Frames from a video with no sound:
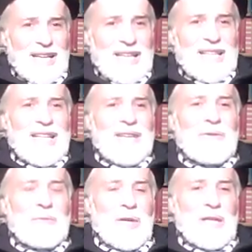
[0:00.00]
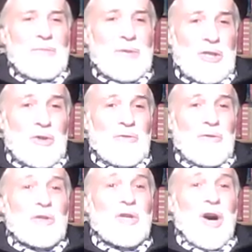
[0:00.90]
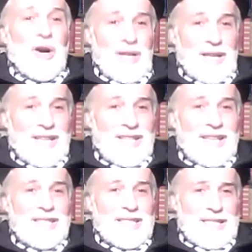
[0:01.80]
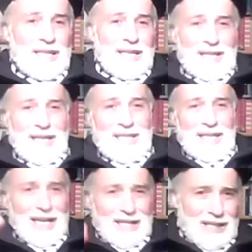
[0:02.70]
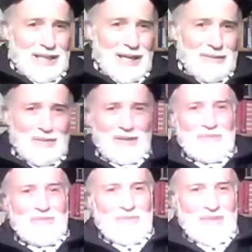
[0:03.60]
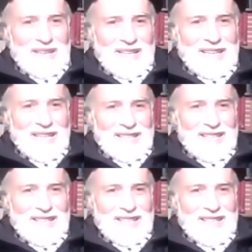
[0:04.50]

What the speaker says: that everybody mistook for dawn. That's his exact statement. Yeah.